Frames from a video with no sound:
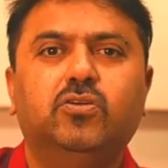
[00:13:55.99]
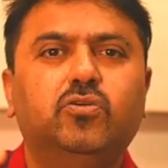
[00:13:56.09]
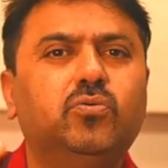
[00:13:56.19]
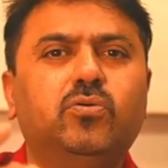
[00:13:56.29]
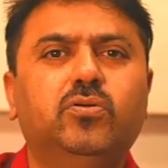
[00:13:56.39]

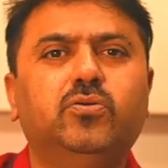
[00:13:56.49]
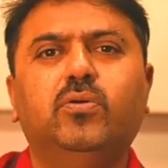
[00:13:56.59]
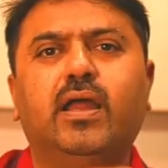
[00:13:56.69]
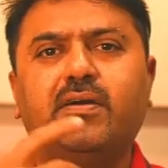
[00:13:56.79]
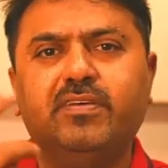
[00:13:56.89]
you
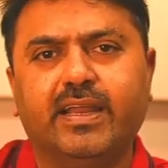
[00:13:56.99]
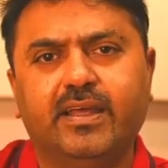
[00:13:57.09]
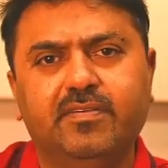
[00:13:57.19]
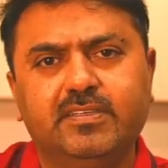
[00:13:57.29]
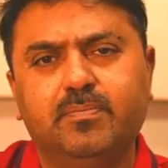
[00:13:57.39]
will have the
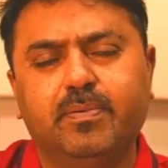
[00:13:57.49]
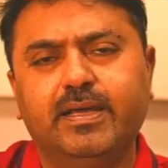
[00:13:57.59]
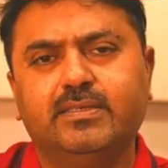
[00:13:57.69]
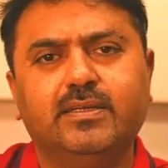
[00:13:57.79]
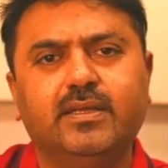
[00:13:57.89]
gravies in place,